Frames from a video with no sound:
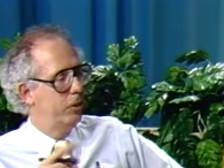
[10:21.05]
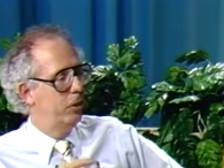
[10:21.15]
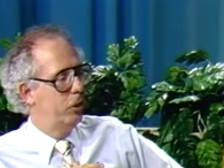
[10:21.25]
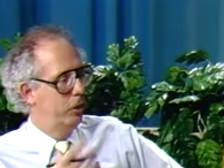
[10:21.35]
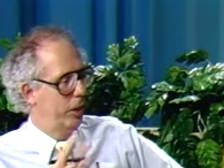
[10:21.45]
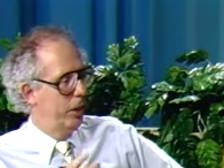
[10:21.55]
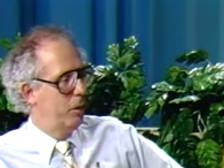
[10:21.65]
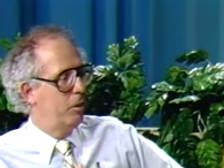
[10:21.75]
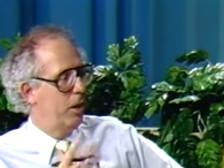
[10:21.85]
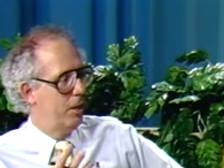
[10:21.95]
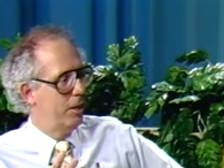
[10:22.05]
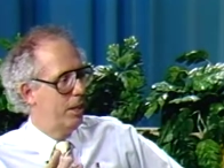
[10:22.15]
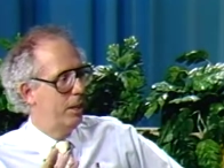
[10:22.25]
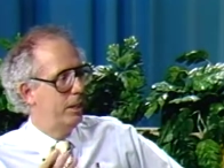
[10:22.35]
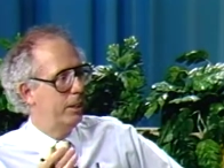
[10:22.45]
shooting clubs
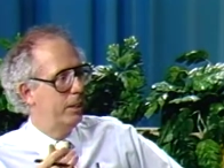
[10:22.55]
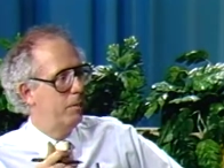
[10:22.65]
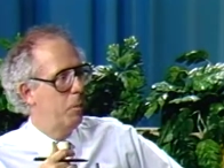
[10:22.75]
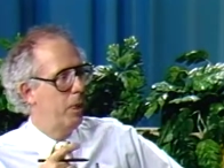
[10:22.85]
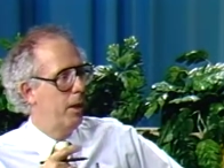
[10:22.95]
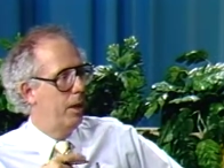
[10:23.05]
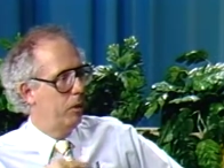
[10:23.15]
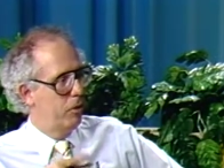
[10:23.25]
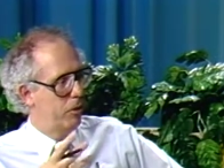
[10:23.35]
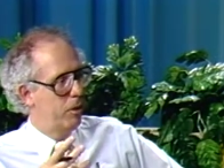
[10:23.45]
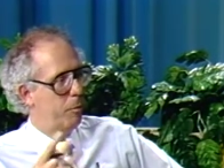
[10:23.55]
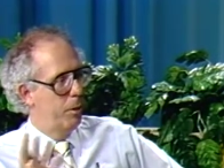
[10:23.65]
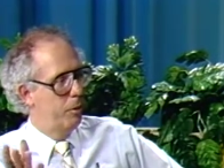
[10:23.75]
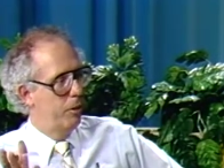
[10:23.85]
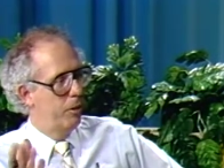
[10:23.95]
contests. And, mm-hmm. And of course, there are
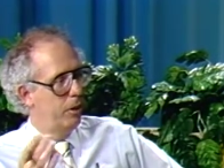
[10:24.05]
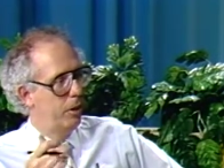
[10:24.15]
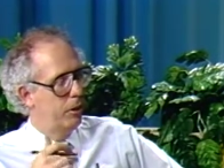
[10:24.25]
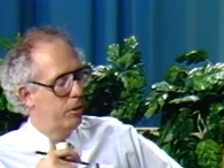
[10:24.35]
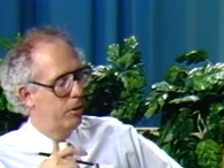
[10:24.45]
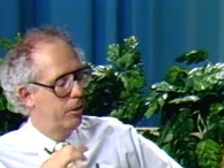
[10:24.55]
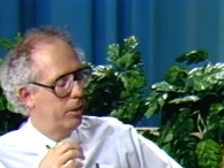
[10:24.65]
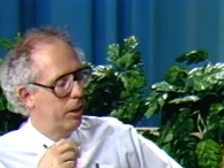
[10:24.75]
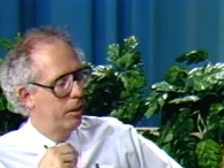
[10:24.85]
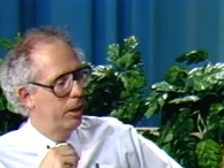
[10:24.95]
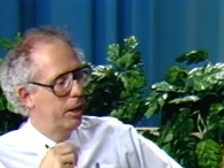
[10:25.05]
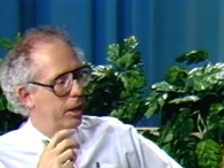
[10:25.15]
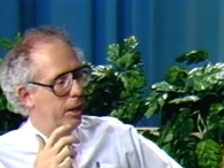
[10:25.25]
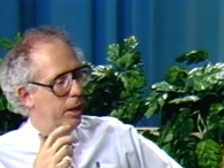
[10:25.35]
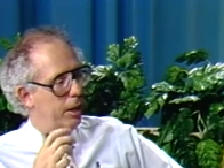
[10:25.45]
people that are hunters mm -hmm.
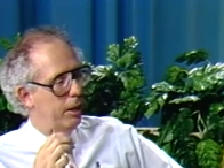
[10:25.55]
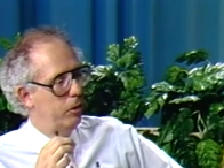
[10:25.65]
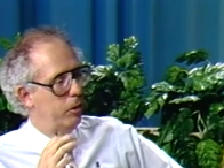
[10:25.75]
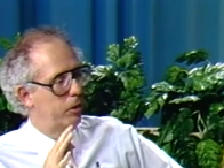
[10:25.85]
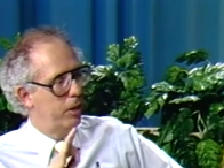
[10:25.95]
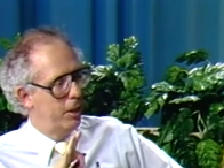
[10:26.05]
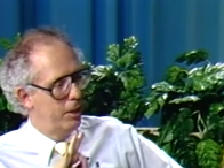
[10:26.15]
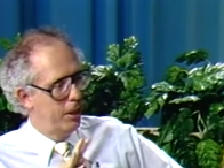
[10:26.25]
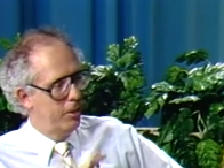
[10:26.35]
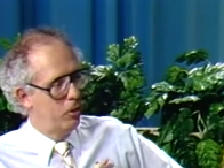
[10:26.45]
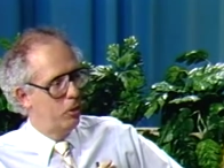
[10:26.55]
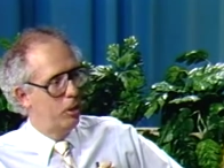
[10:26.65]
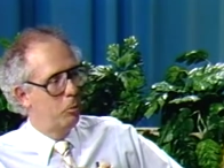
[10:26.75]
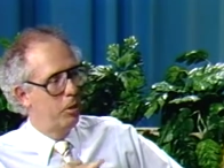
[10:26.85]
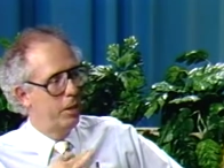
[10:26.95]
Can you just kind of take us through a
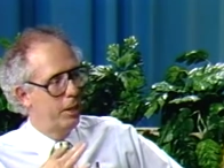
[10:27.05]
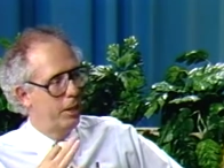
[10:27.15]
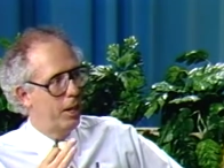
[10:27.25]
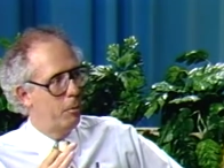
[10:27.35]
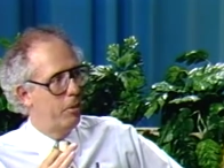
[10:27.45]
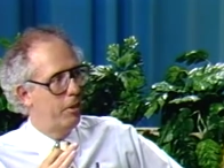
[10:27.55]
little more in-depth